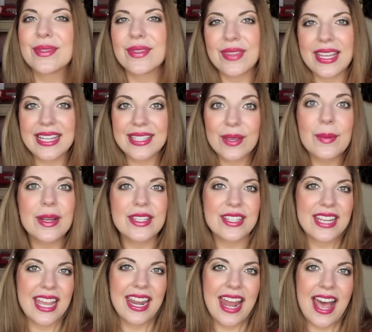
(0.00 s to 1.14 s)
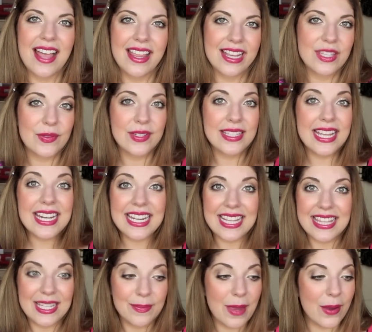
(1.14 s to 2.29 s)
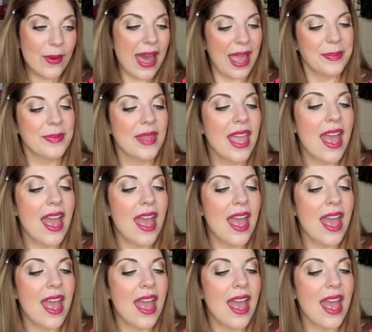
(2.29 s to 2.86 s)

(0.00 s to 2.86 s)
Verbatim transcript: So thanks so much again, Alex, for sending these my way.